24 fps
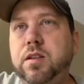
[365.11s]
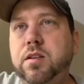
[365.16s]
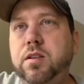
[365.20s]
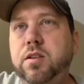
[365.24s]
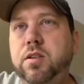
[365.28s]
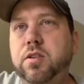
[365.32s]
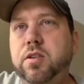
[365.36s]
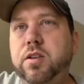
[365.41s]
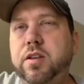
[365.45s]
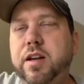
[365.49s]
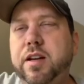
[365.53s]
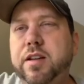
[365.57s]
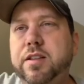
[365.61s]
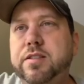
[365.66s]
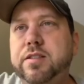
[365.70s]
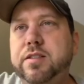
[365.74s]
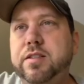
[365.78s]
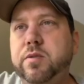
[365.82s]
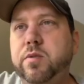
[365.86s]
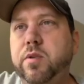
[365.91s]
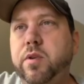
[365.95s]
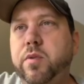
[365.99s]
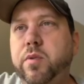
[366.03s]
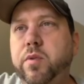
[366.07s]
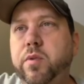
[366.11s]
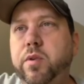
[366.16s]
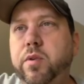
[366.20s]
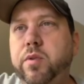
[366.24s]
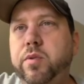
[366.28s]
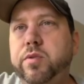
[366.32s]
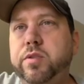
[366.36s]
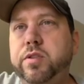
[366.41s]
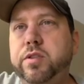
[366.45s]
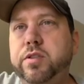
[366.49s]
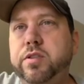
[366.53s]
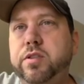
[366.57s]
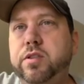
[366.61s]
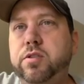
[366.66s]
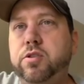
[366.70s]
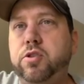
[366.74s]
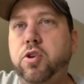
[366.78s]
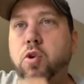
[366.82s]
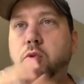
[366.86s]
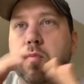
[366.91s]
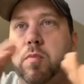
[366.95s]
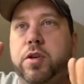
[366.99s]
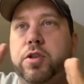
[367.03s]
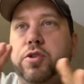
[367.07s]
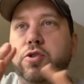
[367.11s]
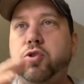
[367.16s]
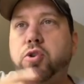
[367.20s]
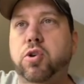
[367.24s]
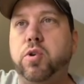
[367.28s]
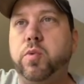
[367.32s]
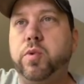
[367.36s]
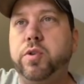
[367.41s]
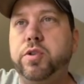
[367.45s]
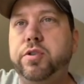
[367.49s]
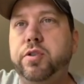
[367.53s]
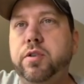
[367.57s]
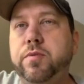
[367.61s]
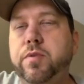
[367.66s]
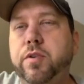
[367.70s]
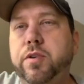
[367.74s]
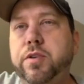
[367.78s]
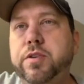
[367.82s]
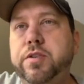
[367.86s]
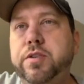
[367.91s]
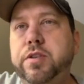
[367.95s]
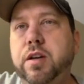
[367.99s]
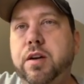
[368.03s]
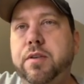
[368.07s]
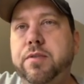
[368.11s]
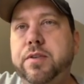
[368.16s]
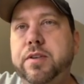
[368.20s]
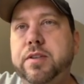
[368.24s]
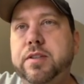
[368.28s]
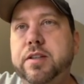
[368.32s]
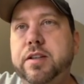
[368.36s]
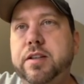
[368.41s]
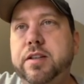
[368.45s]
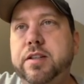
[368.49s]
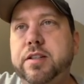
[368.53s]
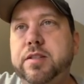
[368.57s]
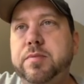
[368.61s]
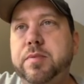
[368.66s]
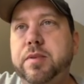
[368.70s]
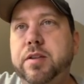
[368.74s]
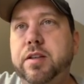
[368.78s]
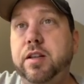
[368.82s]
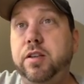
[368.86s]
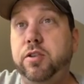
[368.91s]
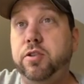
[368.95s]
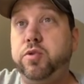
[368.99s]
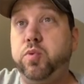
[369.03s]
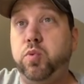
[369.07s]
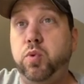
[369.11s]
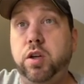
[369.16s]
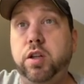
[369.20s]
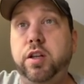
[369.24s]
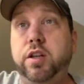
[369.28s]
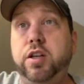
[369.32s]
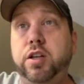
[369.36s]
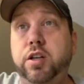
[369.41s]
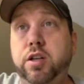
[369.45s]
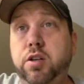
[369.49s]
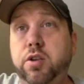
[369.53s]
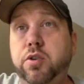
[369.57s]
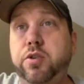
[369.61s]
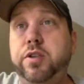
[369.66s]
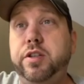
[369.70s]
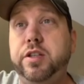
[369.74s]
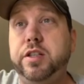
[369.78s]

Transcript: you can kind of see where we were just so much Star Wars stuff on the shelf as it is. But it looks really good on